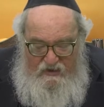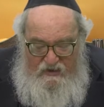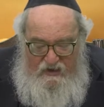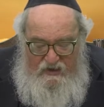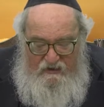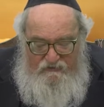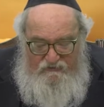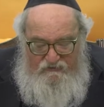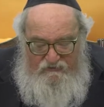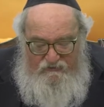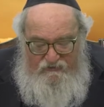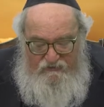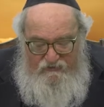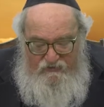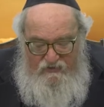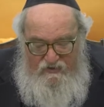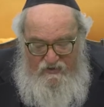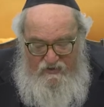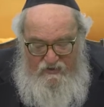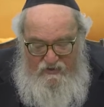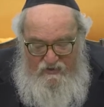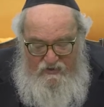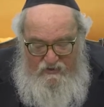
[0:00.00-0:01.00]
Ish
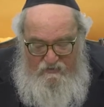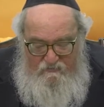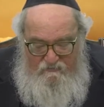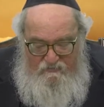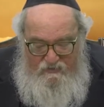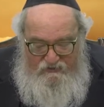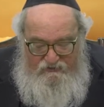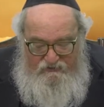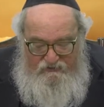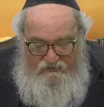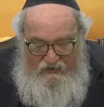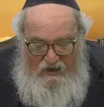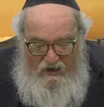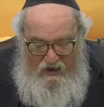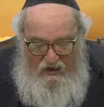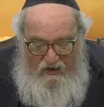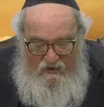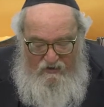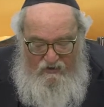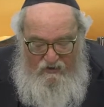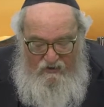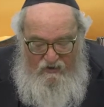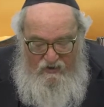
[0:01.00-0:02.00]

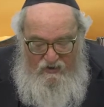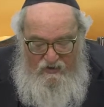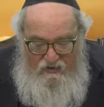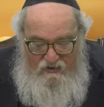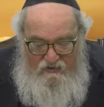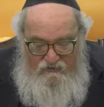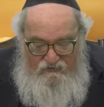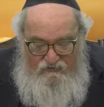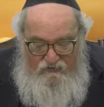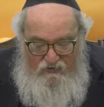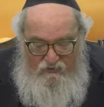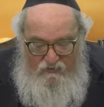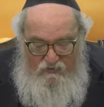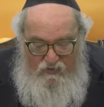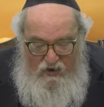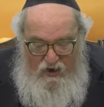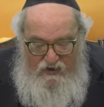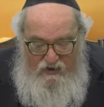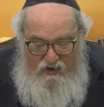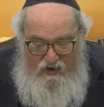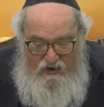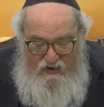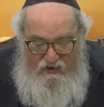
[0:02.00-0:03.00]
bisar
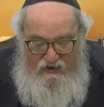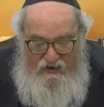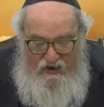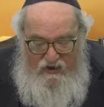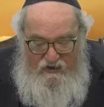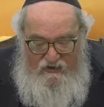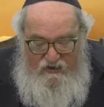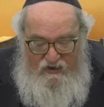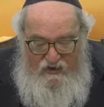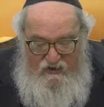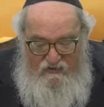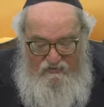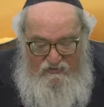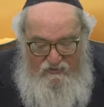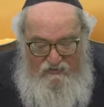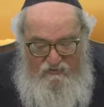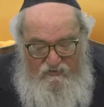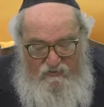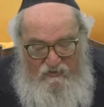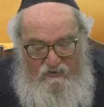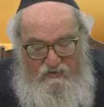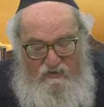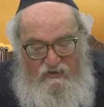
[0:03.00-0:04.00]
zaraya yechelu.
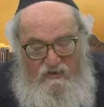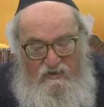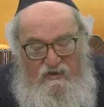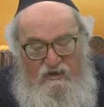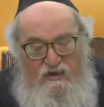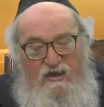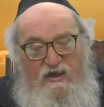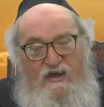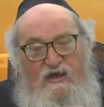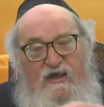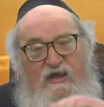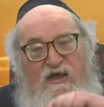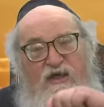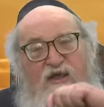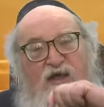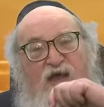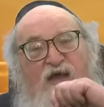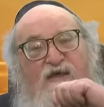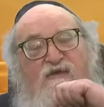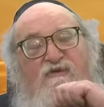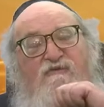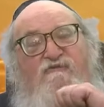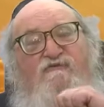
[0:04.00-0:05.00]

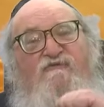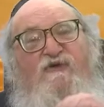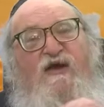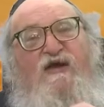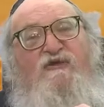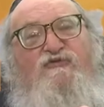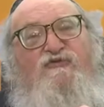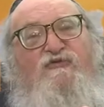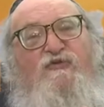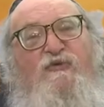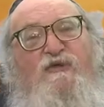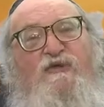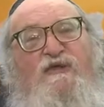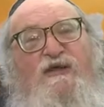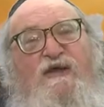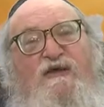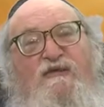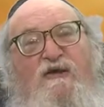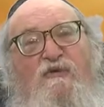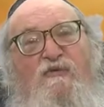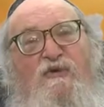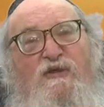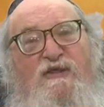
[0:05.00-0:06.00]
And
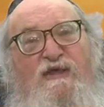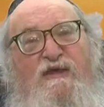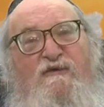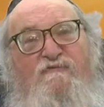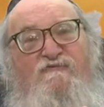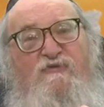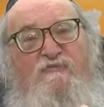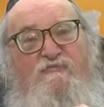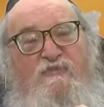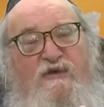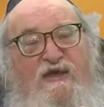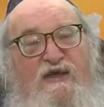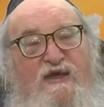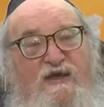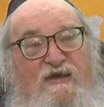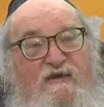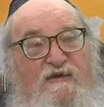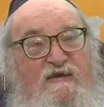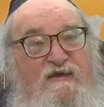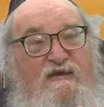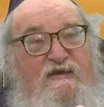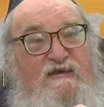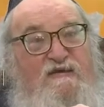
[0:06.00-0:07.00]
eventually there will even
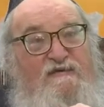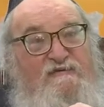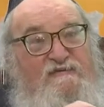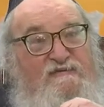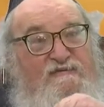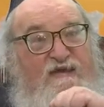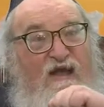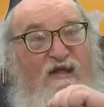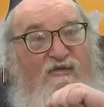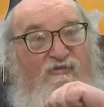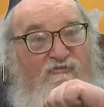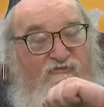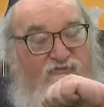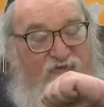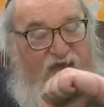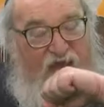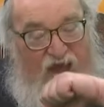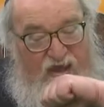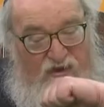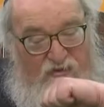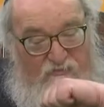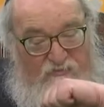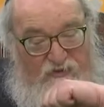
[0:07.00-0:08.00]
be
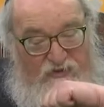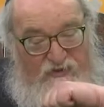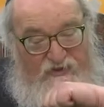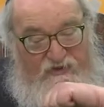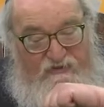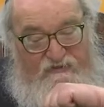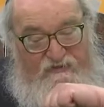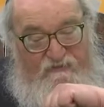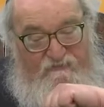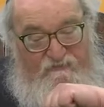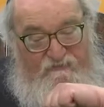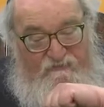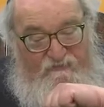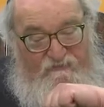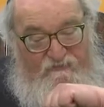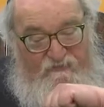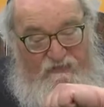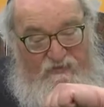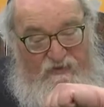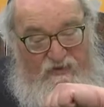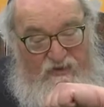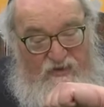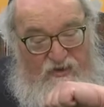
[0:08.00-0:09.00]
self-cannibalism.
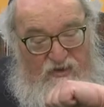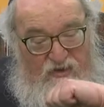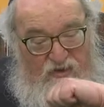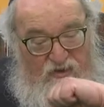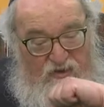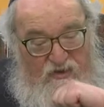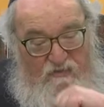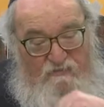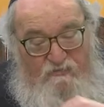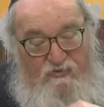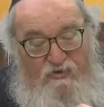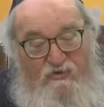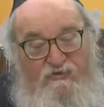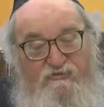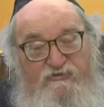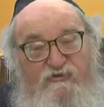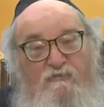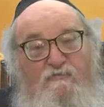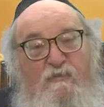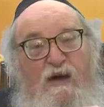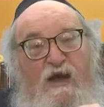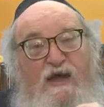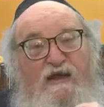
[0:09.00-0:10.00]
A
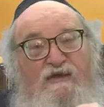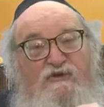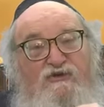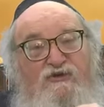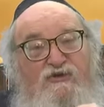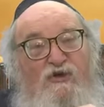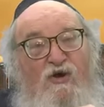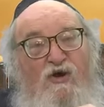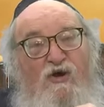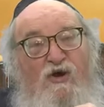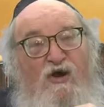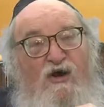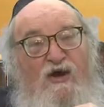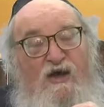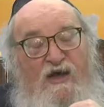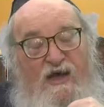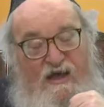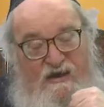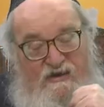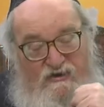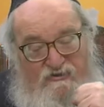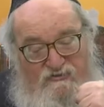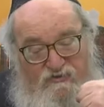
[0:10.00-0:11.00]
person might gnaw
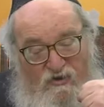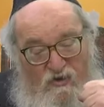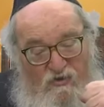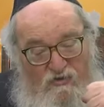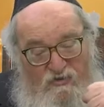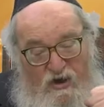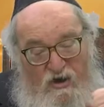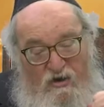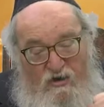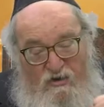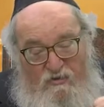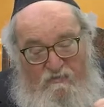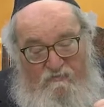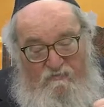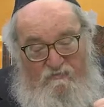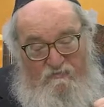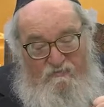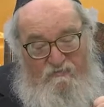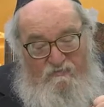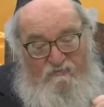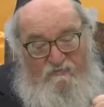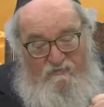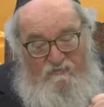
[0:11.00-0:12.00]
at his own arm
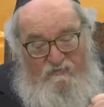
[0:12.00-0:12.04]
